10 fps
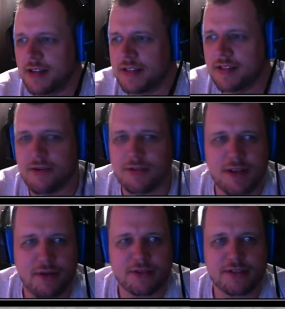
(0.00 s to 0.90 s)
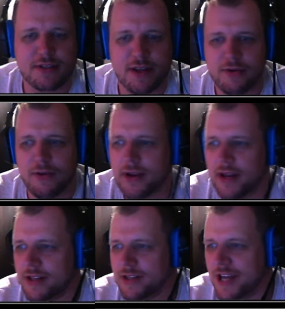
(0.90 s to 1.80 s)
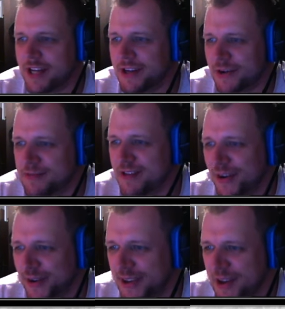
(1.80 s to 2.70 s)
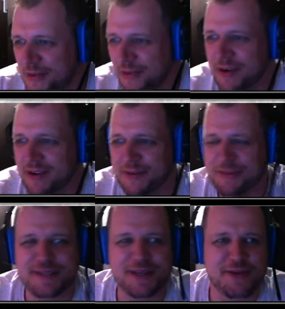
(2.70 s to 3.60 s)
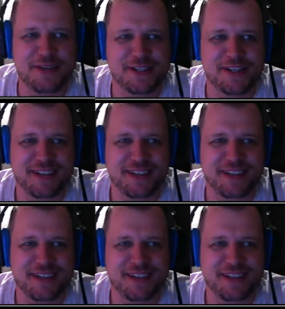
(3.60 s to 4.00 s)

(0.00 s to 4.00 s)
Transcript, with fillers: I was I was uh, looking at the chat here. I'm sorry. What, what, what was the question?